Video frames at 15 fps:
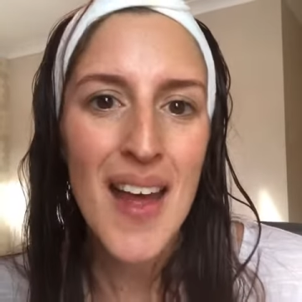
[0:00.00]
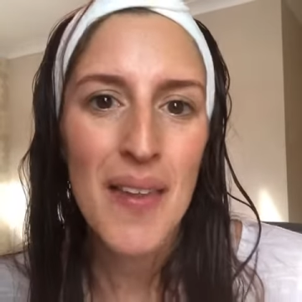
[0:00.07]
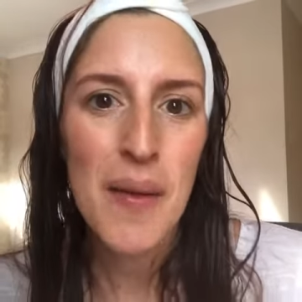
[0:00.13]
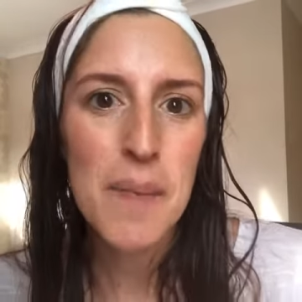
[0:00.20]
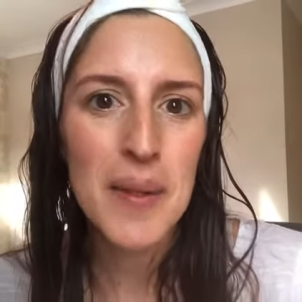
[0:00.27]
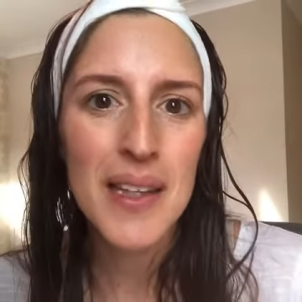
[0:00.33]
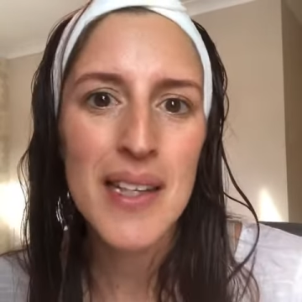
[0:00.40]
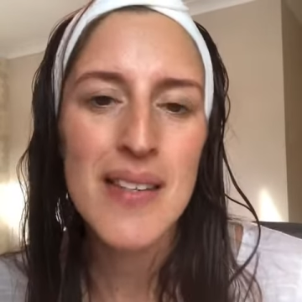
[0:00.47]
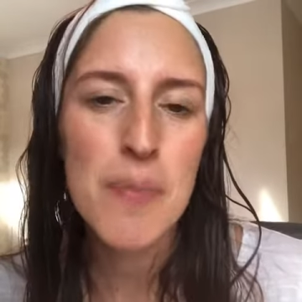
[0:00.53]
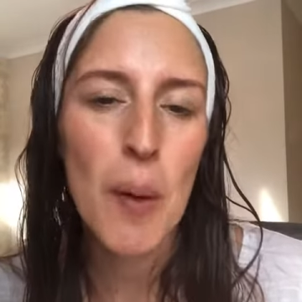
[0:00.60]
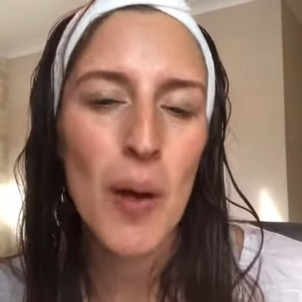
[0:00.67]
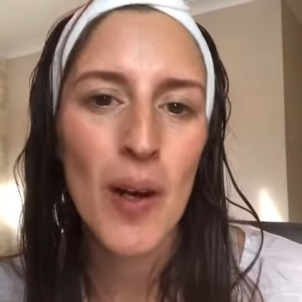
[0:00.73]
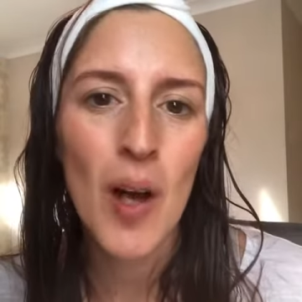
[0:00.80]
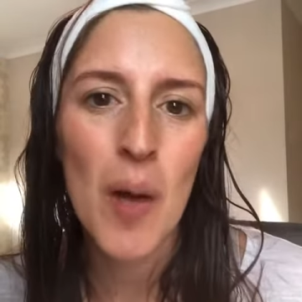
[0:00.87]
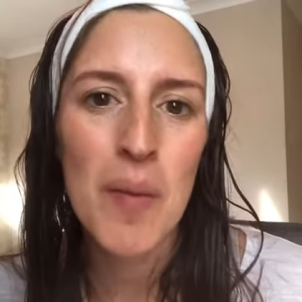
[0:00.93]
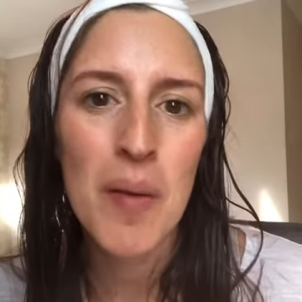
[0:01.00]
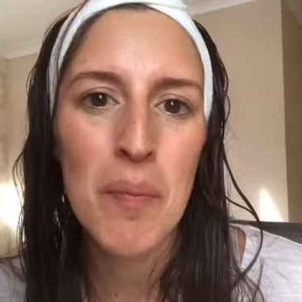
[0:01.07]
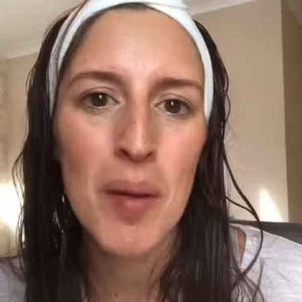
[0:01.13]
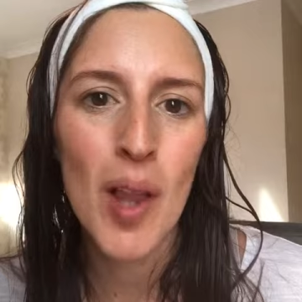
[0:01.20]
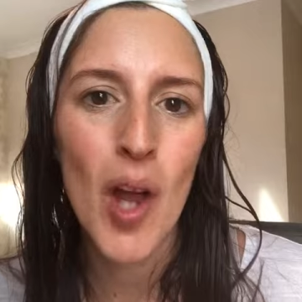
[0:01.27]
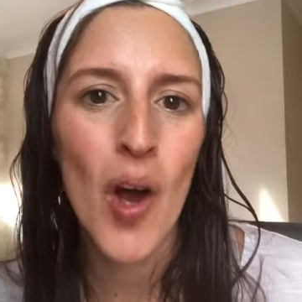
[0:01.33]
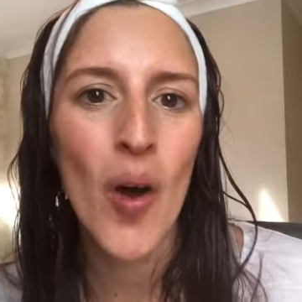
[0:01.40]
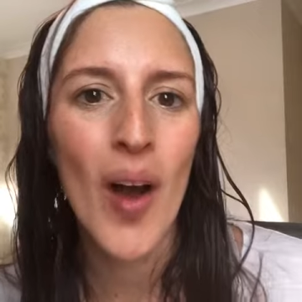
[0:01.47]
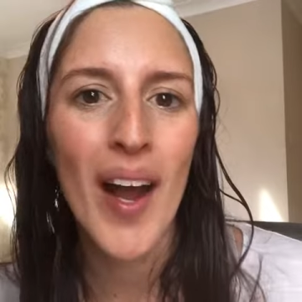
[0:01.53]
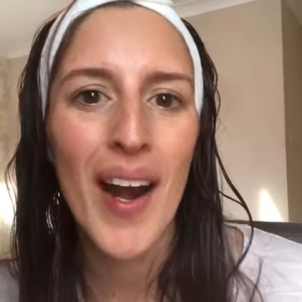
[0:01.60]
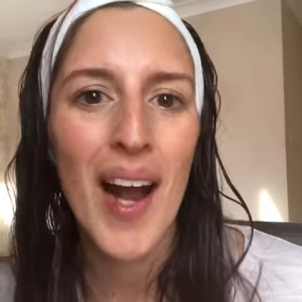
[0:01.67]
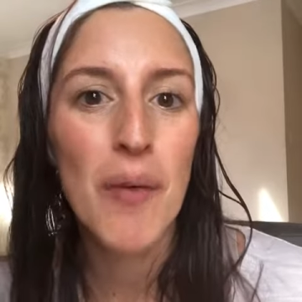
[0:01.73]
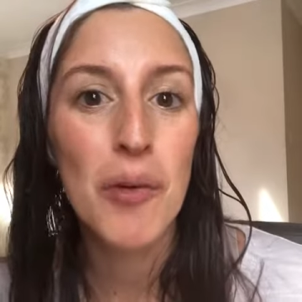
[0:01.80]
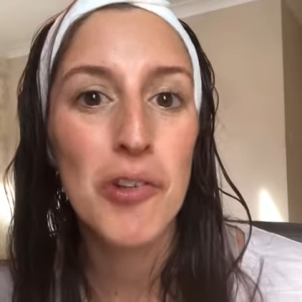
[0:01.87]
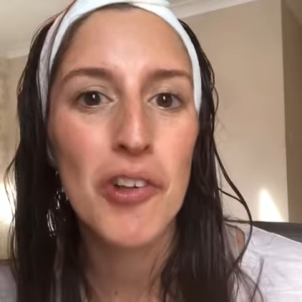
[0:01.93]
then please put comment below and
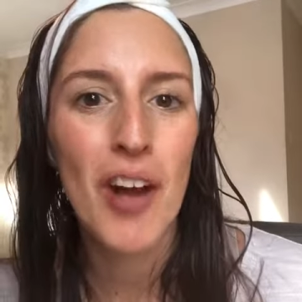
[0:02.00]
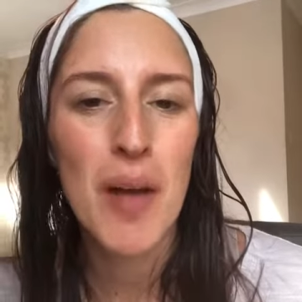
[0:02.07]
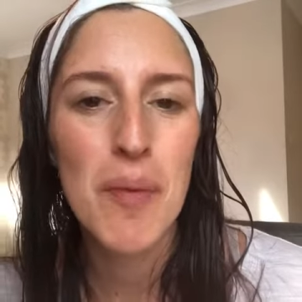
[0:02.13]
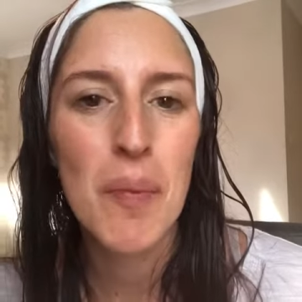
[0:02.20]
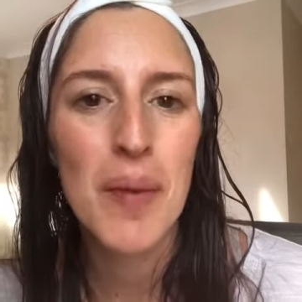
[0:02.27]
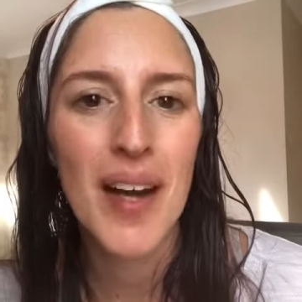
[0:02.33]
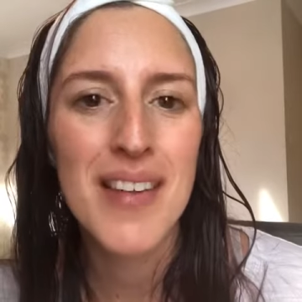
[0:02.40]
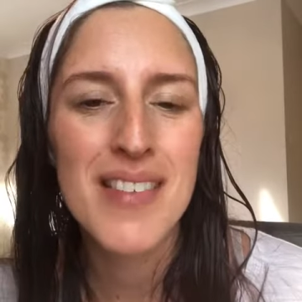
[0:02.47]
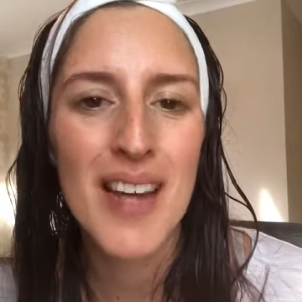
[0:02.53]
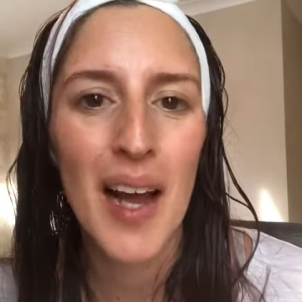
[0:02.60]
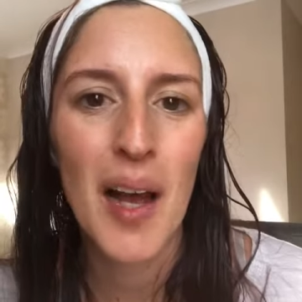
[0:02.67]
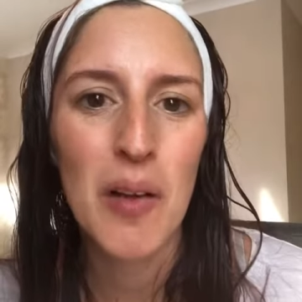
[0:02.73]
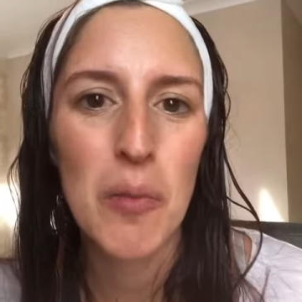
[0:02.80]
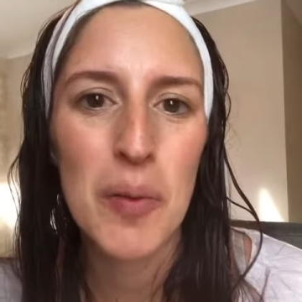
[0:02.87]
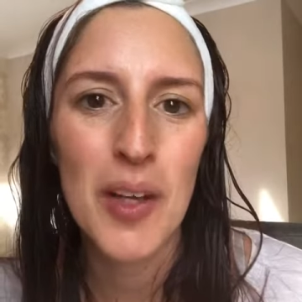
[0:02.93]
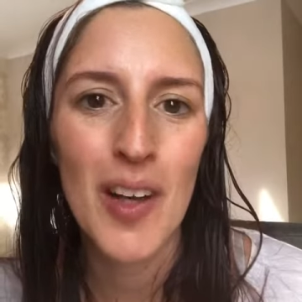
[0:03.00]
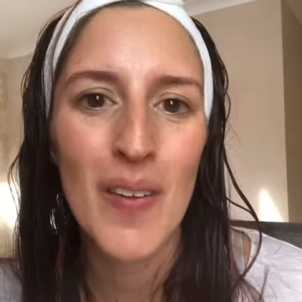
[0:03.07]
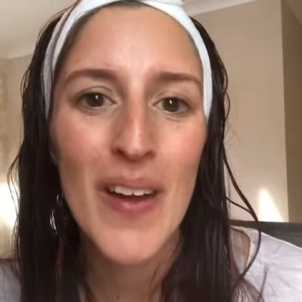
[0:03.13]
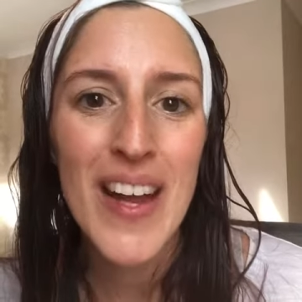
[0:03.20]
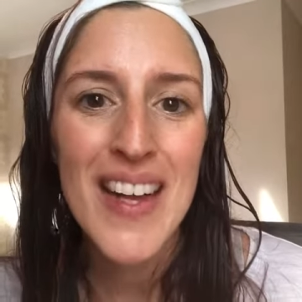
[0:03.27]
I will try my best to help you